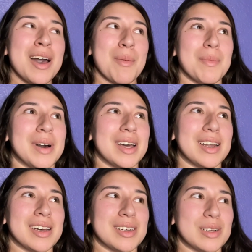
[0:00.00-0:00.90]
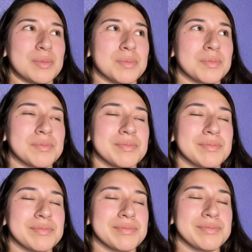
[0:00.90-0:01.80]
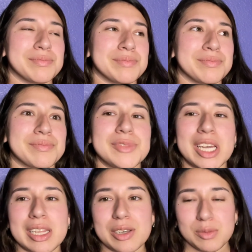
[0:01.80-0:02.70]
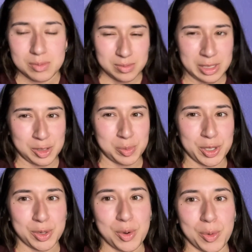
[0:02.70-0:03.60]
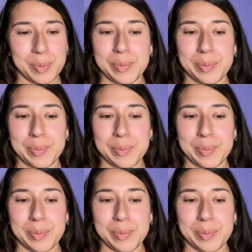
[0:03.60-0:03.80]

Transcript: But um, yeah, that that was pretty cool.